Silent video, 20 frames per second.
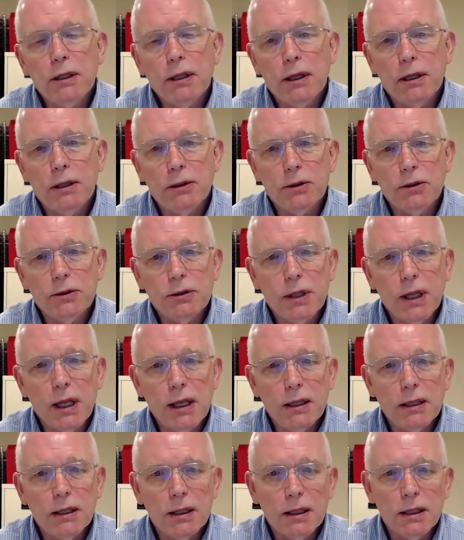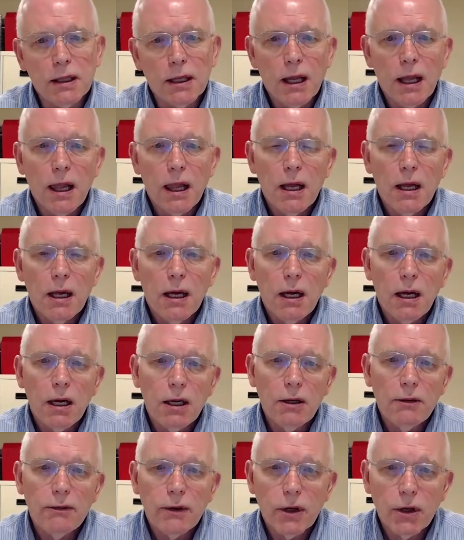understanding
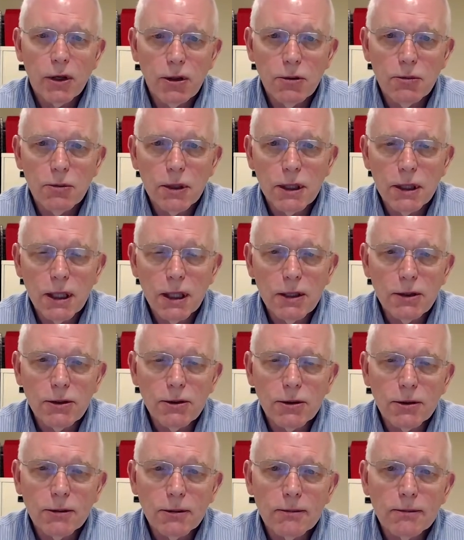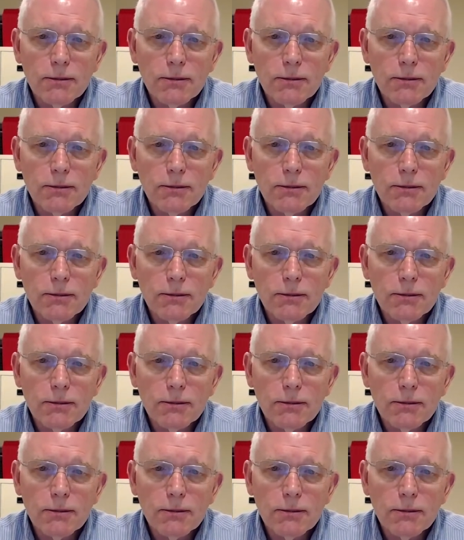of our human nature.